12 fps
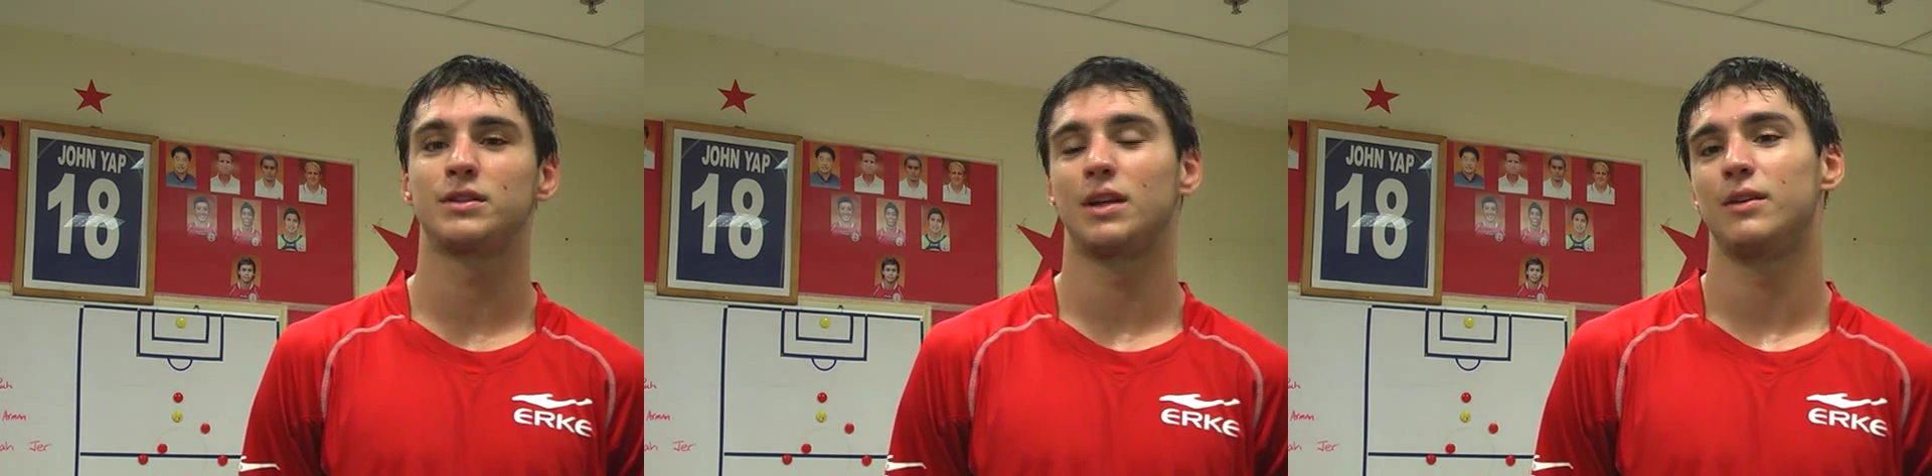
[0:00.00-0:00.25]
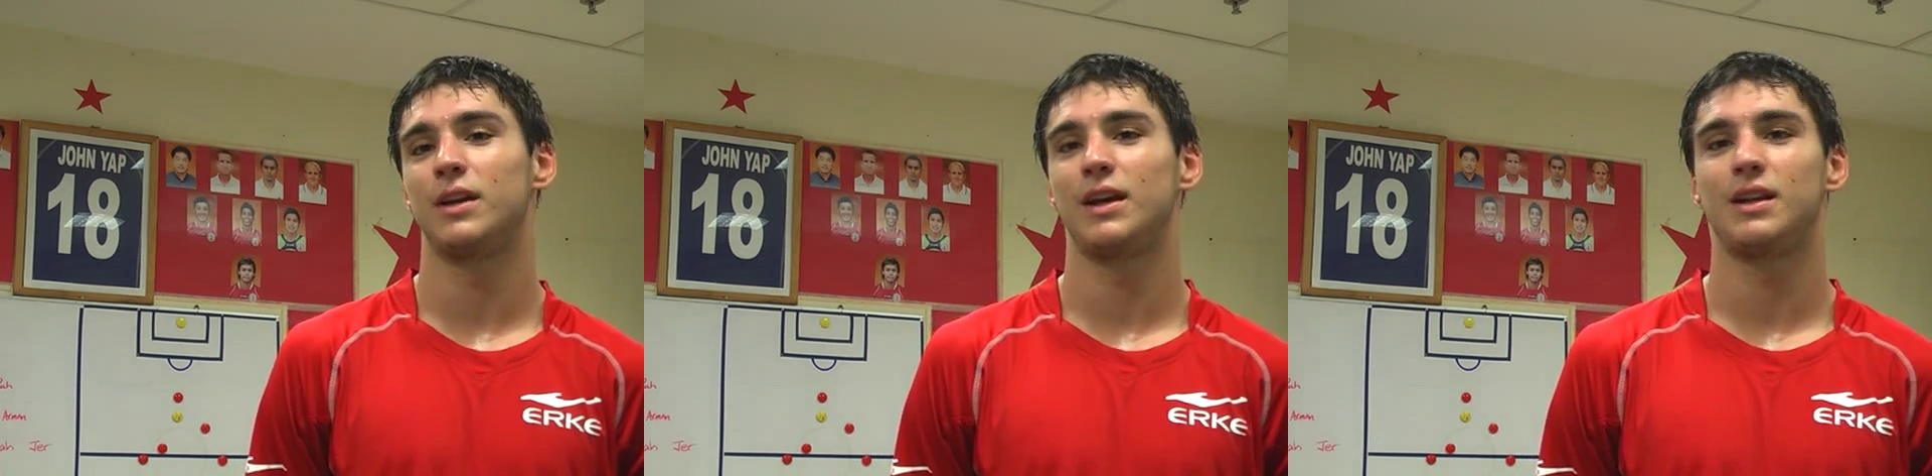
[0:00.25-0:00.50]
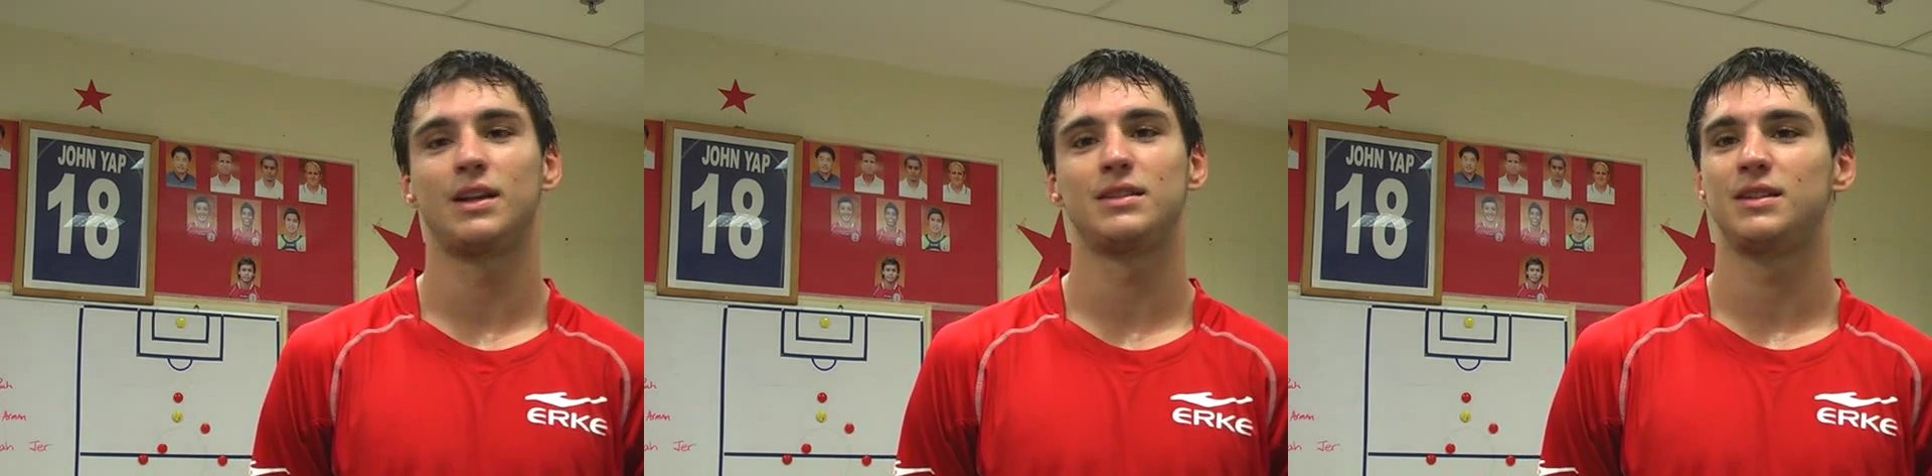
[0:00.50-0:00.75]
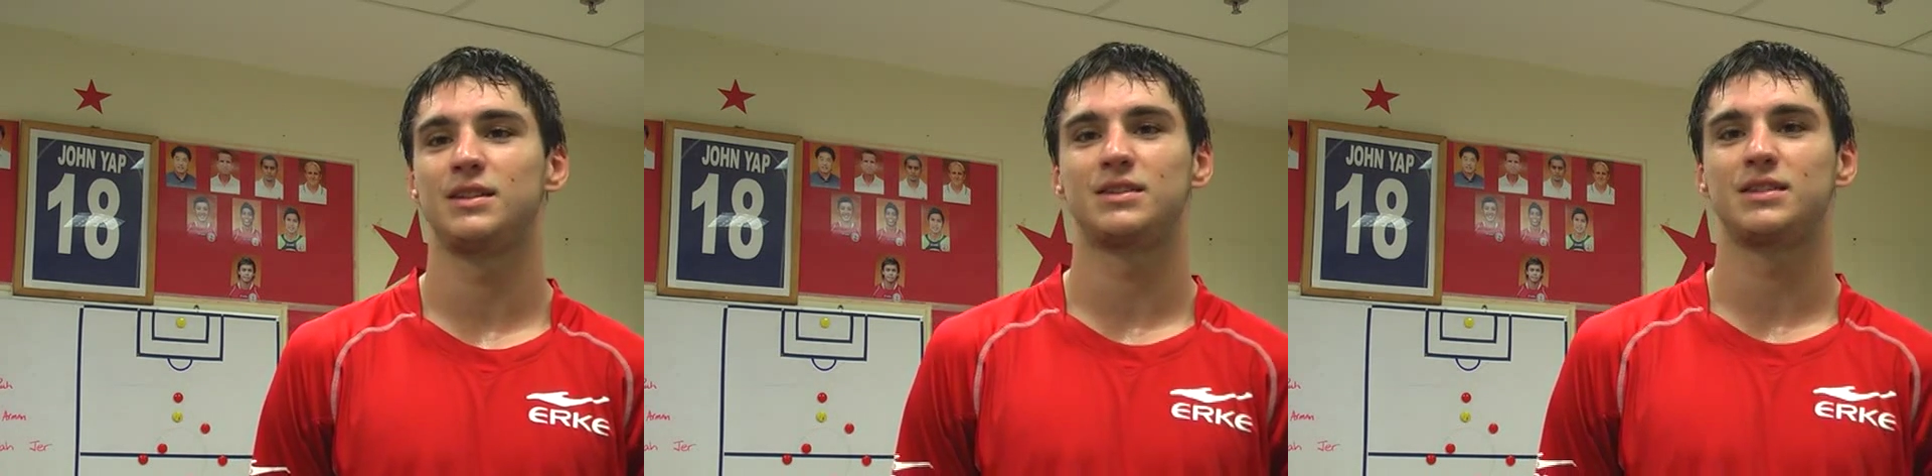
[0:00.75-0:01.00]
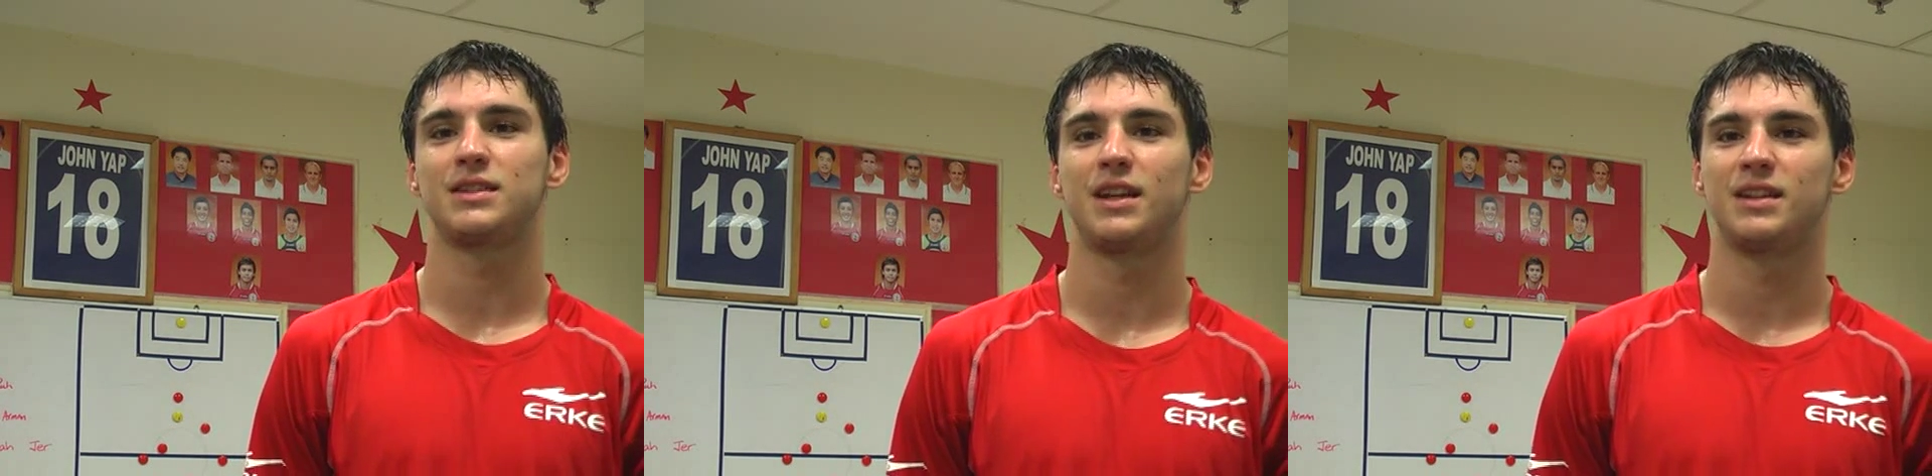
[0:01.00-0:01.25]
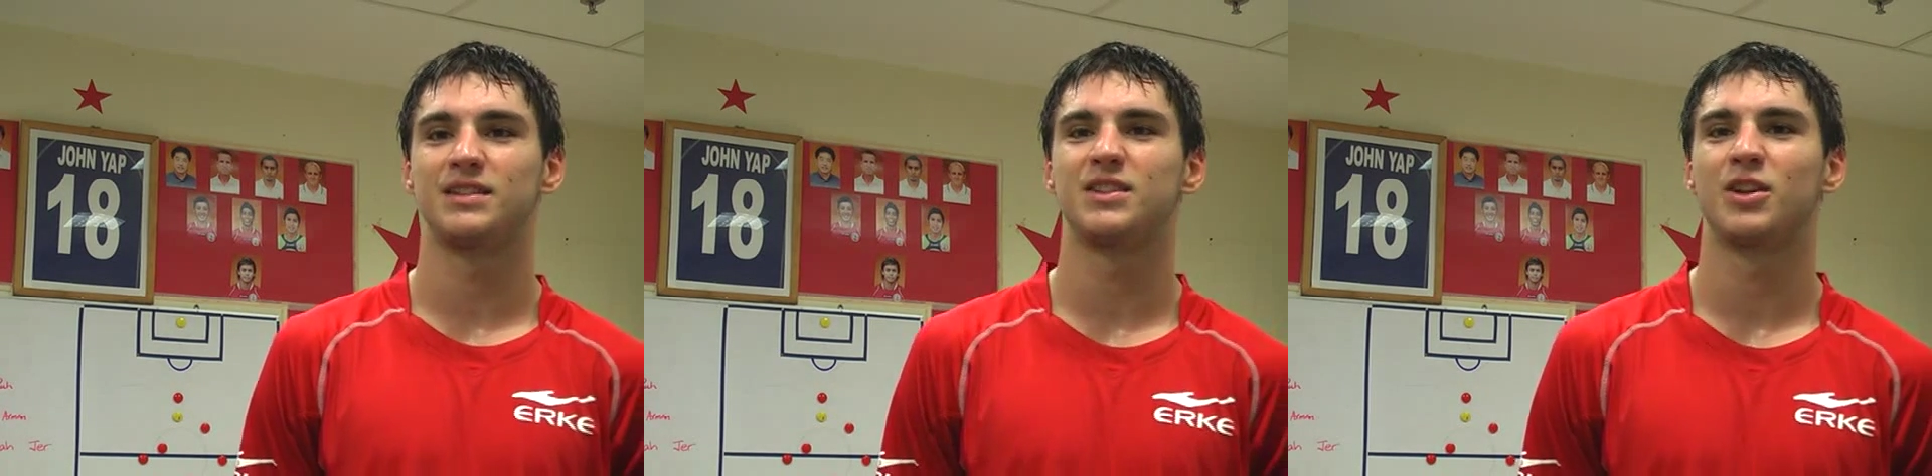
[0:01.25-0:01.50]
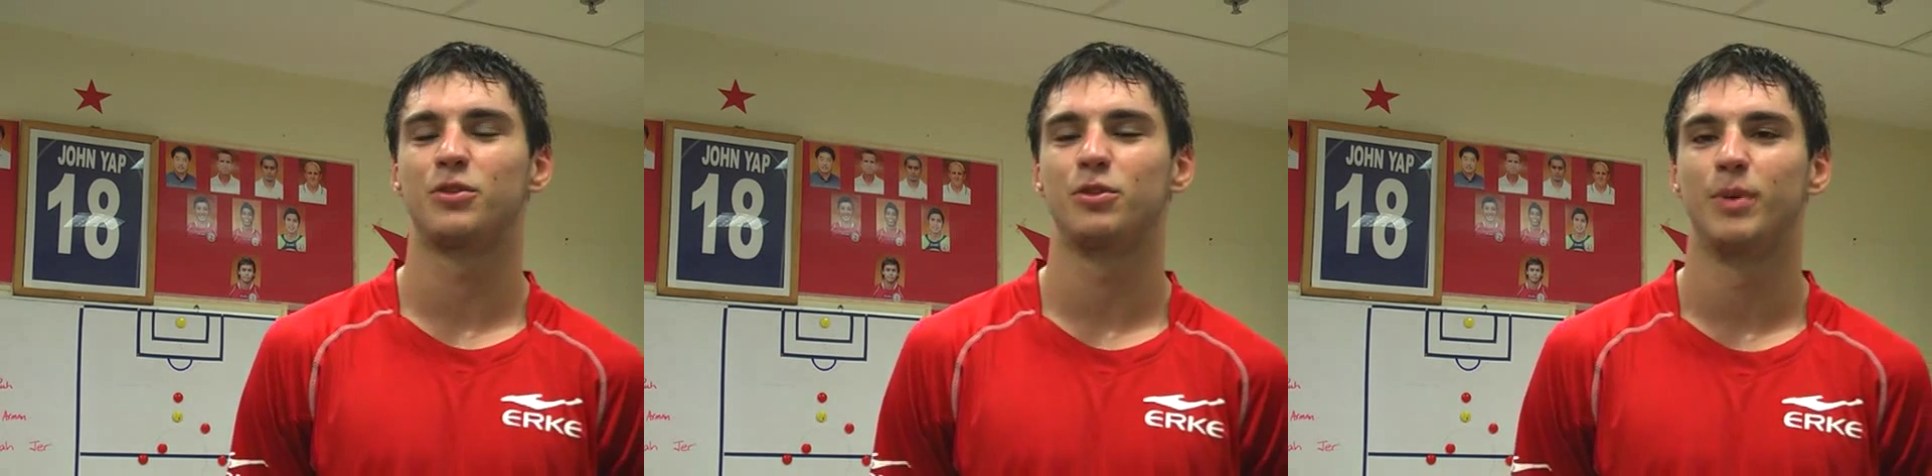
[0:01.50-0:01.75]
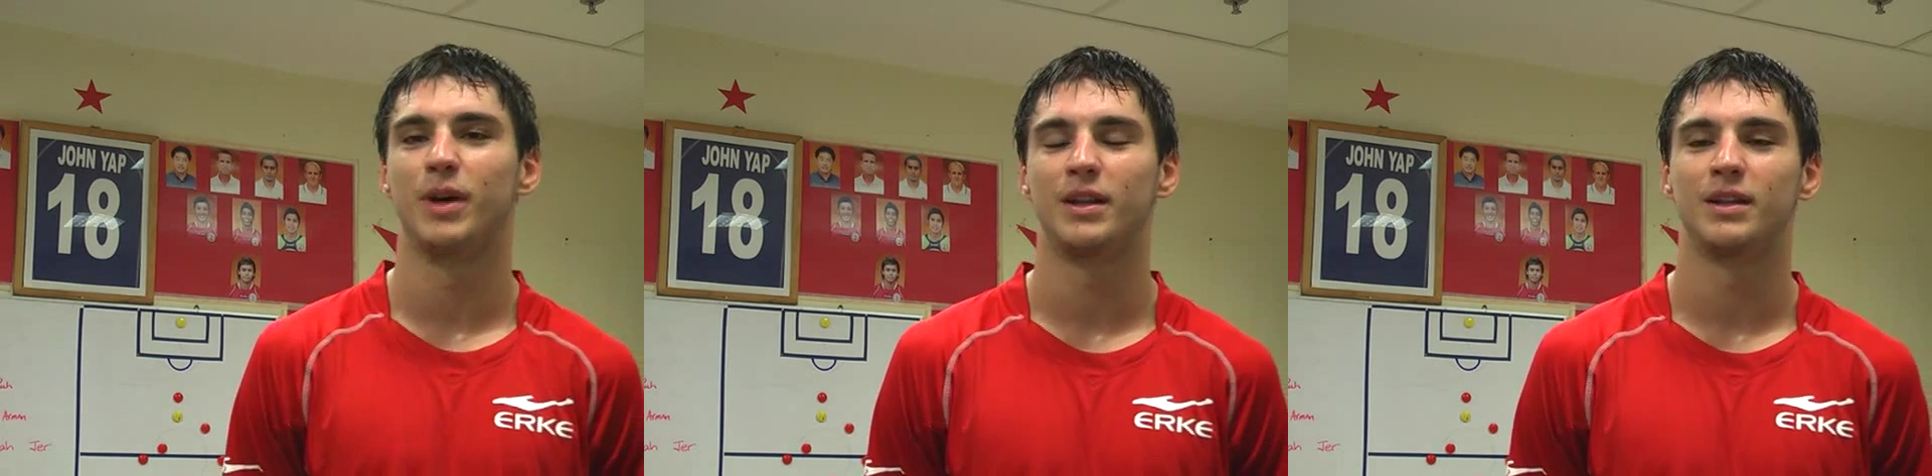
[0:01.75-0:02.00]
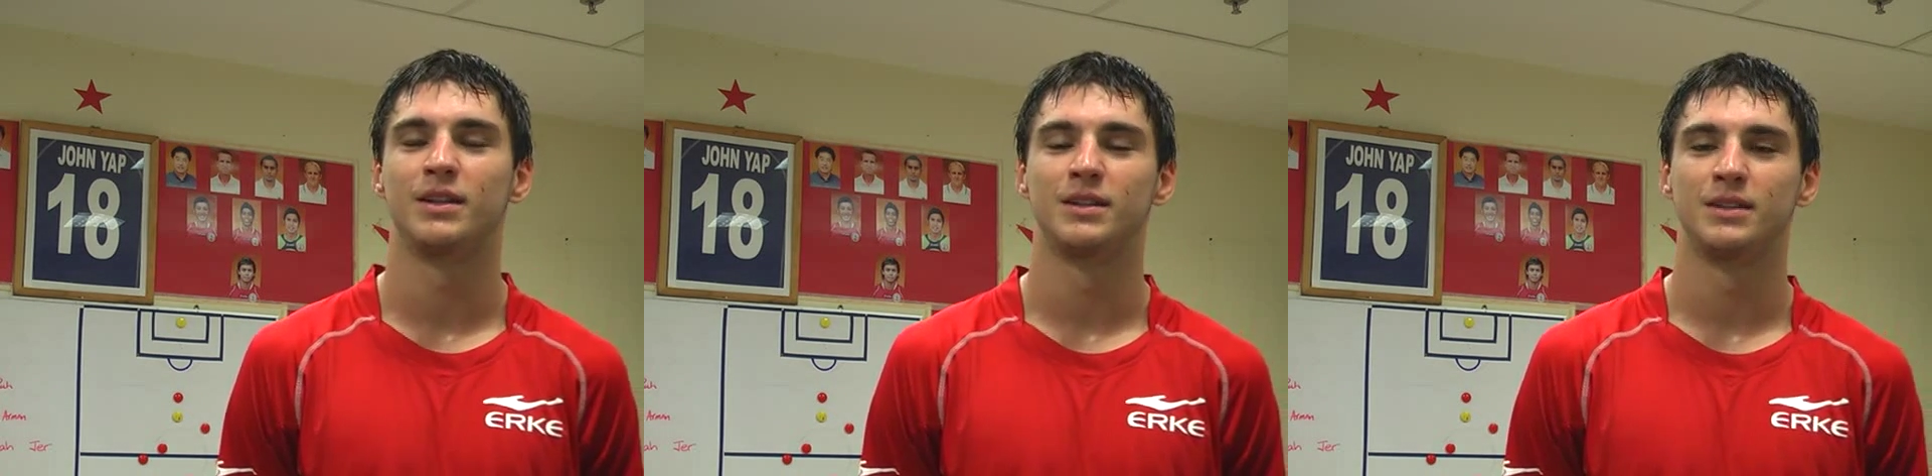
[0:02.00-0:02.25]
So it's not too bad.